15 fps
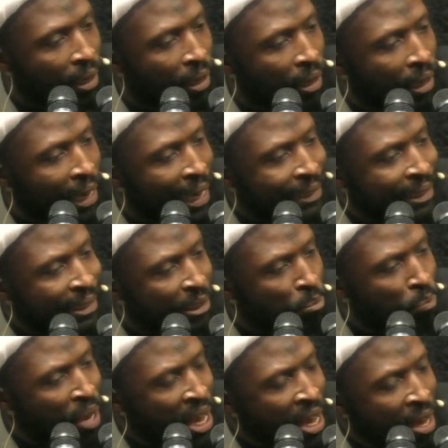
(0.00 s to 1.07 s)
Let
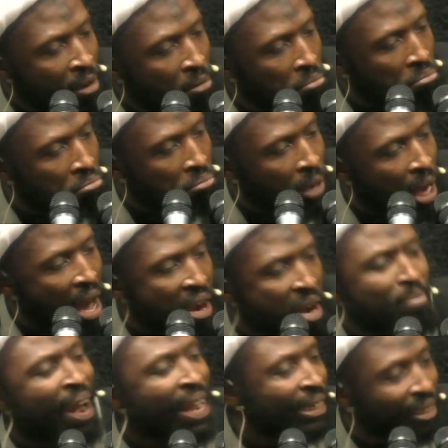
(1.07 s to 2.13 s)
it be a
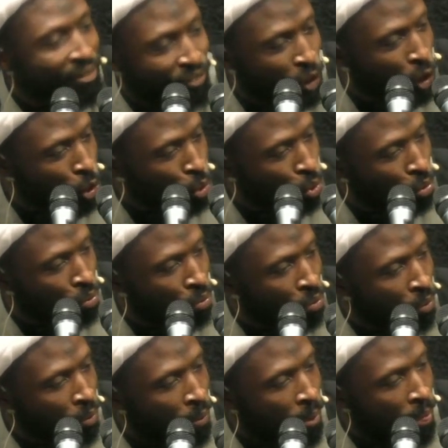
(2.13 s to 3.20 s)
reminder for you.
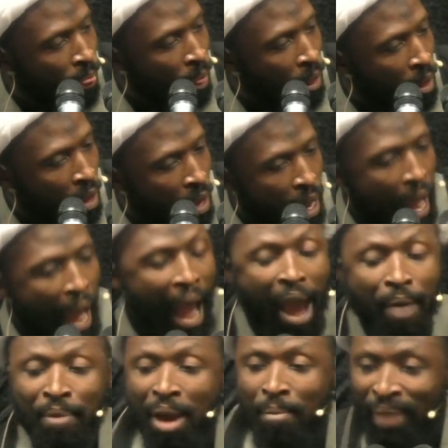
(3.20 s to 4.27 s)

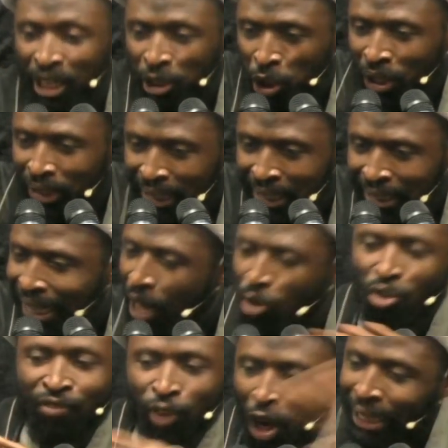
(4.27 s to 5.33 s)
I may mention things that
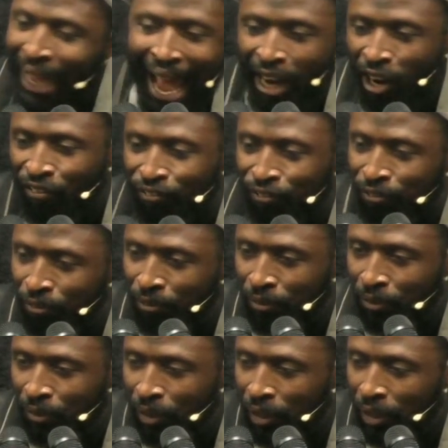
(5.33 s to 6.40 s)
you've not heard of.
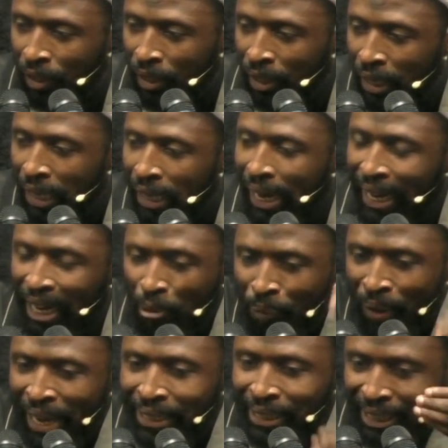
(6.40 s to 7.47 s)
Let it
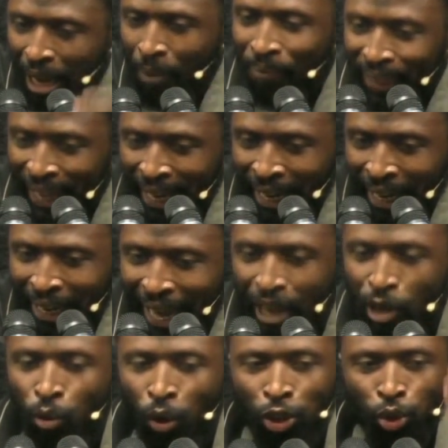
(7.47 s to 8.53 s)
be something
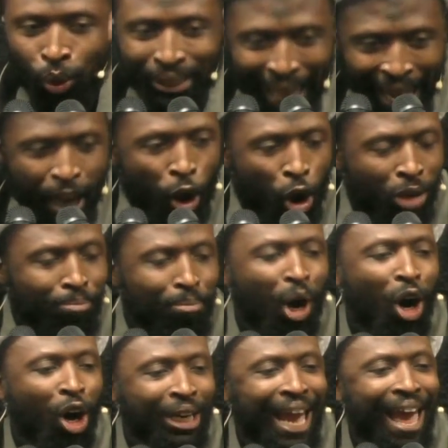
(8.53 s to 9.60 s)
that you want to take on
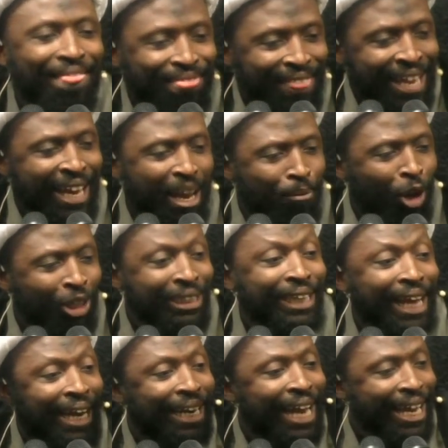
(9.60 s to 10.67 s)
board and think about it
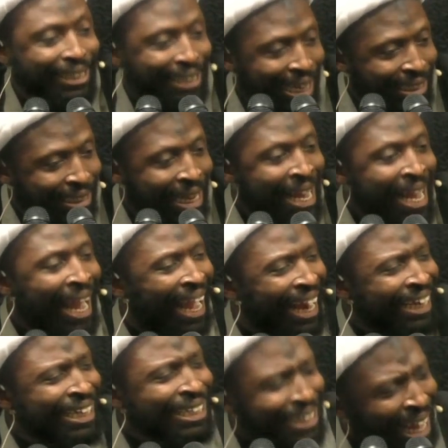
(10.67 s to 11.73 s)
and digest
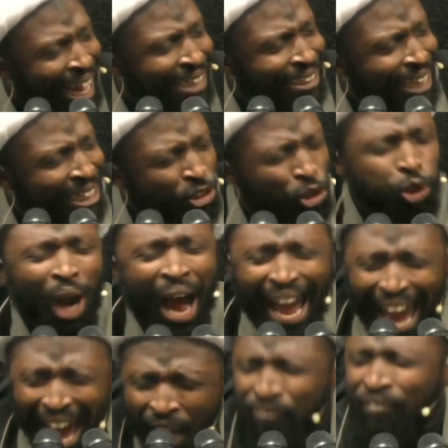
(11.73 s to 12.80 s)
and discuss and
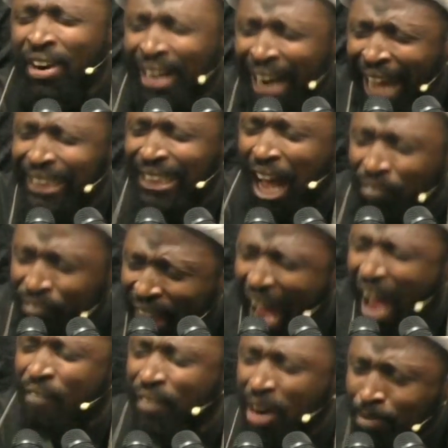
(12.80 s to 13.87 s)
try every night after
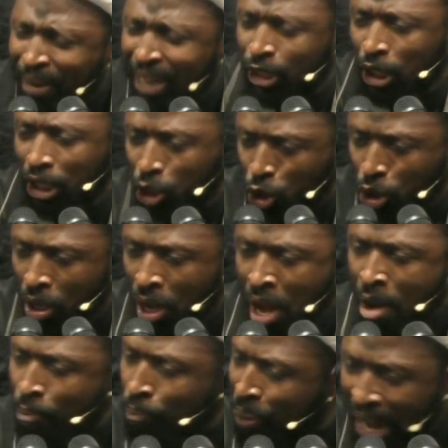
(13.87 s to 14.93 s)
every majlis.
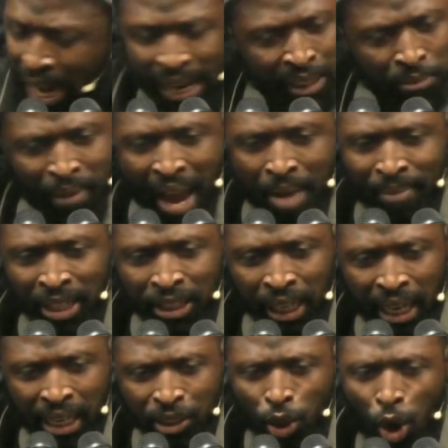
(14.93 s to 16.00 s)
Be it my
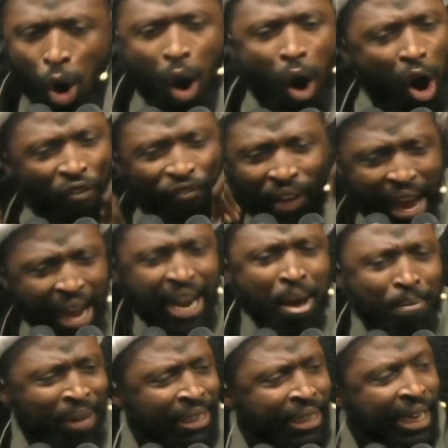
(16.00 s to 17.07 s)
majlis or of any
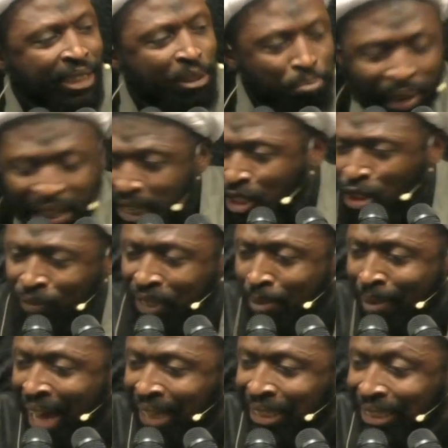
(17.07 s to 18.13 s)
majlis, majlis of
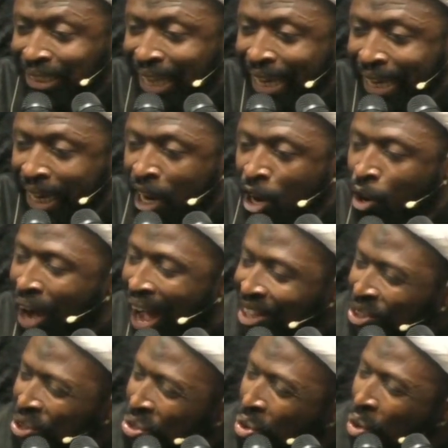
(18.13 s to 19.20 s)
Samaat al-Sayyid,
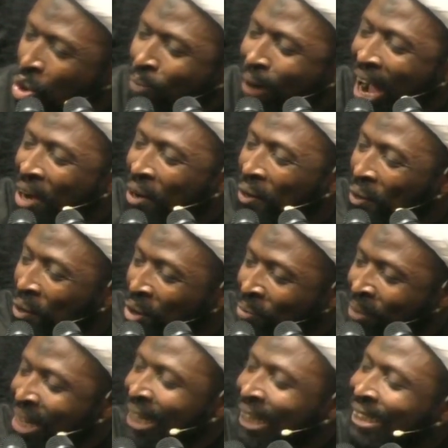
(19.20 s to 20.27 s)
as you go back
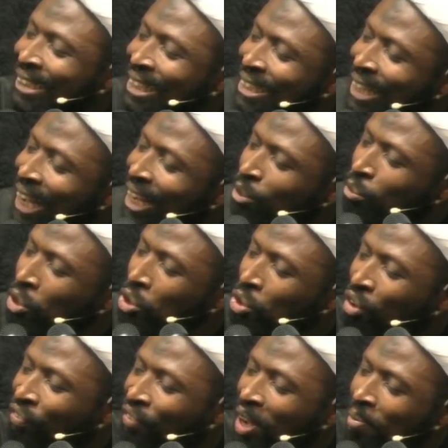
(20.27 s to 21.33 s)
home, discuss with
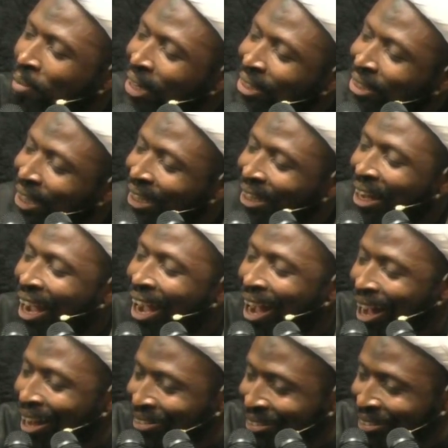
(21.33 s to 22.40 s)
your families in
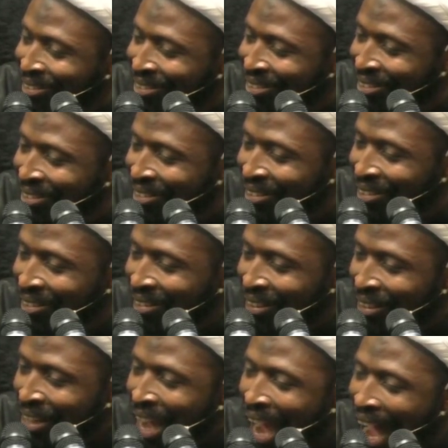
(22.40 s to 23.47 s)
cars.
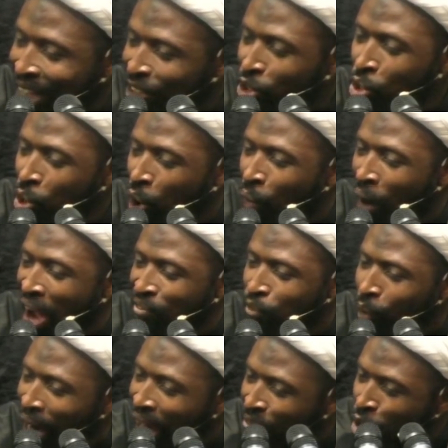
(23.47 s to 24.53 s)
Ask your wife,
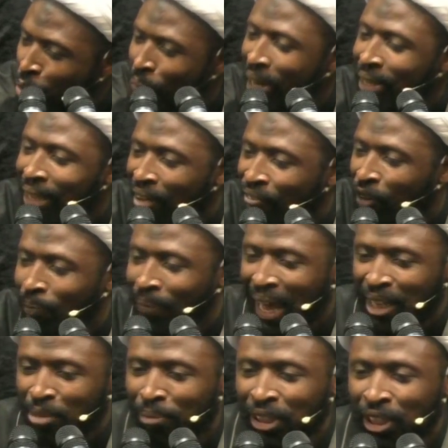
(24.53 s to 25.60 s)
what have you picked up from
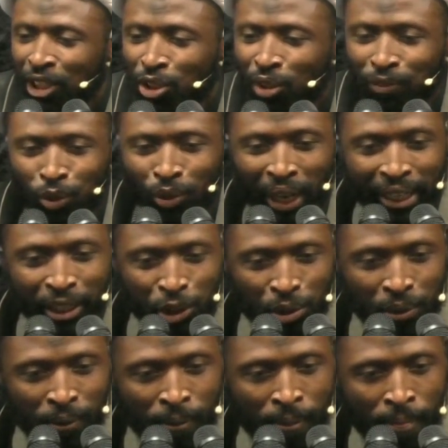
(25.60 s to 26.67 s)
that majlis of tonight?
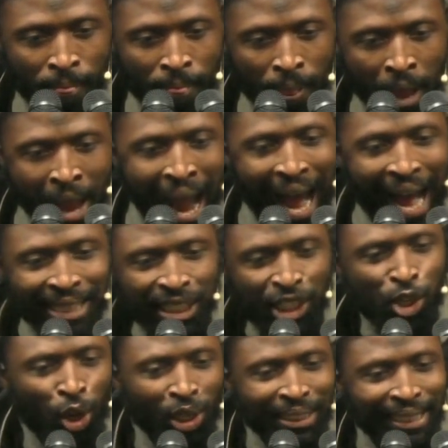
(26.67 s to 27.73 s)
Ask
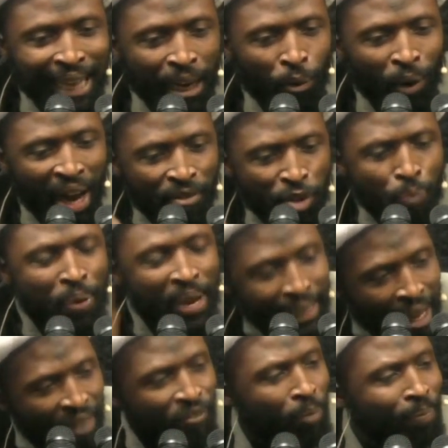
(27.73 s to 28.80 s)
your son, what have you
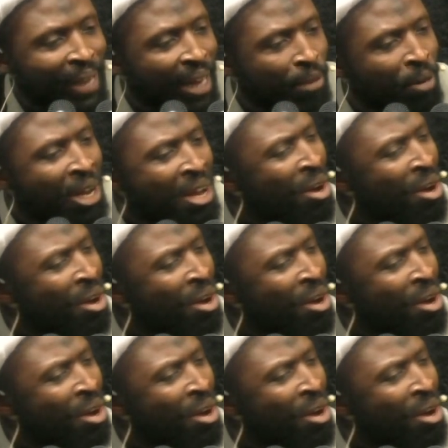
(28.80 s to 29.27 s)
picked up from that?